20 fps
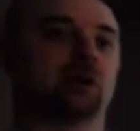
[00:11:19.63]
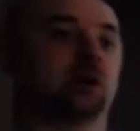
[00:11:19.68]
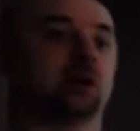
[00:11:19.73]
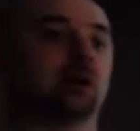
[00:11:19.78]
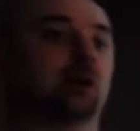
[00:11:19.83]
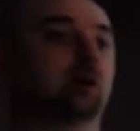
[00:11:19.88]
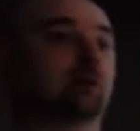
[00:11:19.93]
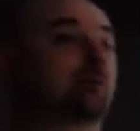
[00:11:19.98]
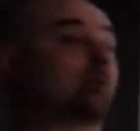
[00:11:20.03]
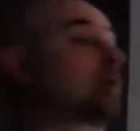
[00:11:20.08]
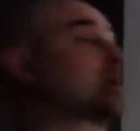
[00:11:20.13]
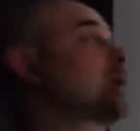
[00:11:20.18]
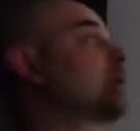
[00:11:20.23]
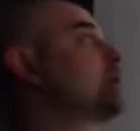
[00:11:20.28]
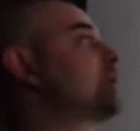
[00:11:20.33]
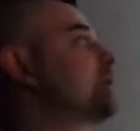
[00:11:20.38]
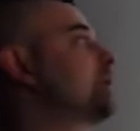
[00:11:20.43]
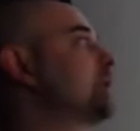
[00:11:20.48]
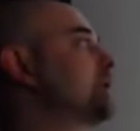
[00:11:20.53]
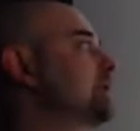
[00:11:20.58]

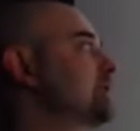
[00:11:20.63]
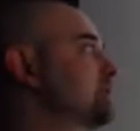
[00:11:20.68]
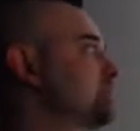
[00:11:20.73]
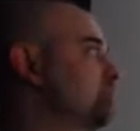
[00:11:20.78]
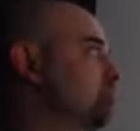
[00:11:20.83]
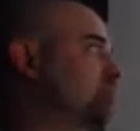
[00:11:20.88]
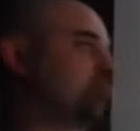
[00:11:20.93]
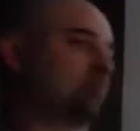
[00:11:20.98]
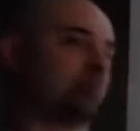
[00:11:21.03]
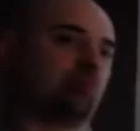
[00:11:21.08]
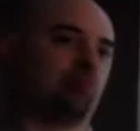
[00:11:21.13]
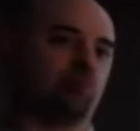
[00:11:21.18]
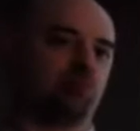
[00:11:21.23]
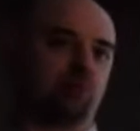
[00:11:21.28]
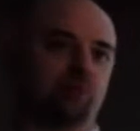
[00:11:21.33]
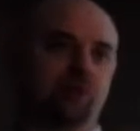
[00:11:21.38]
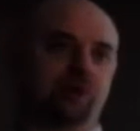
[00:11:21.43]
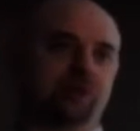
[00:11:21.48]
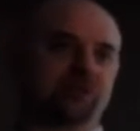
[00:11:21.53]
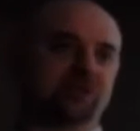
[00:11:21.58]
400 is
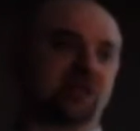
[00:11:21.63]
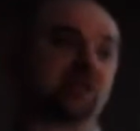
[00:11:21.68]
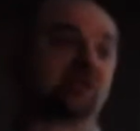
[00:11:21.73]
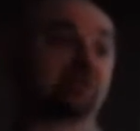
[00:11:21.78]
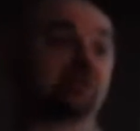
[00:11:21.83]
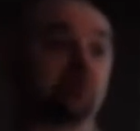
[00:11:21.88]
a tenth of a